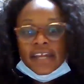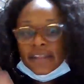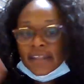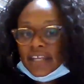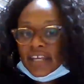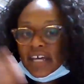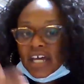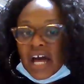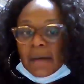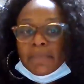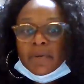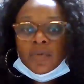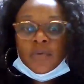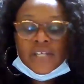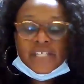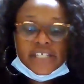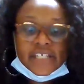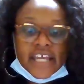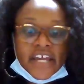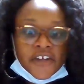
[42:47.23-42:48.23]
And a couple
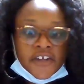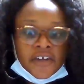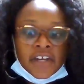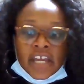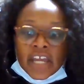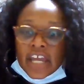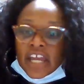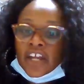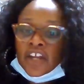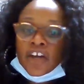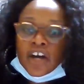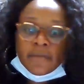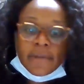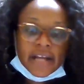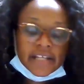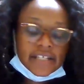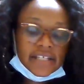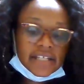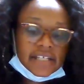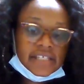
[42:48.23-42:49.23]
weeks later, it'll go
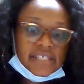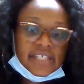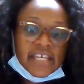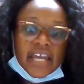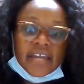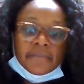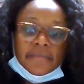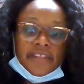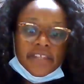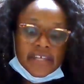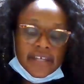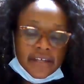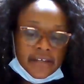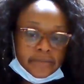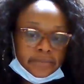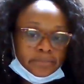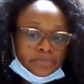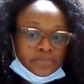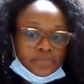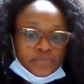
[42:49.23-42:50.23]
back to the same thing.
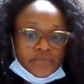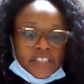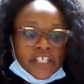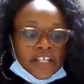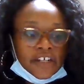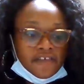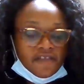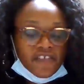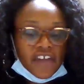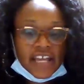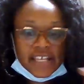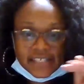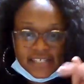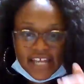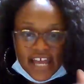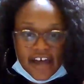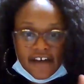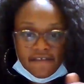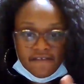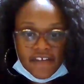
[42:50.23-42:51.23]
It'll phase
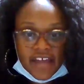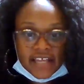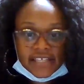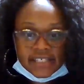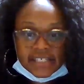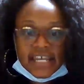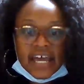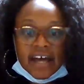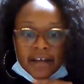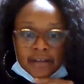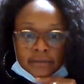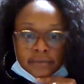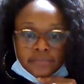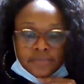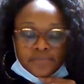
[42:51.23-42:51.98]
down, phase down.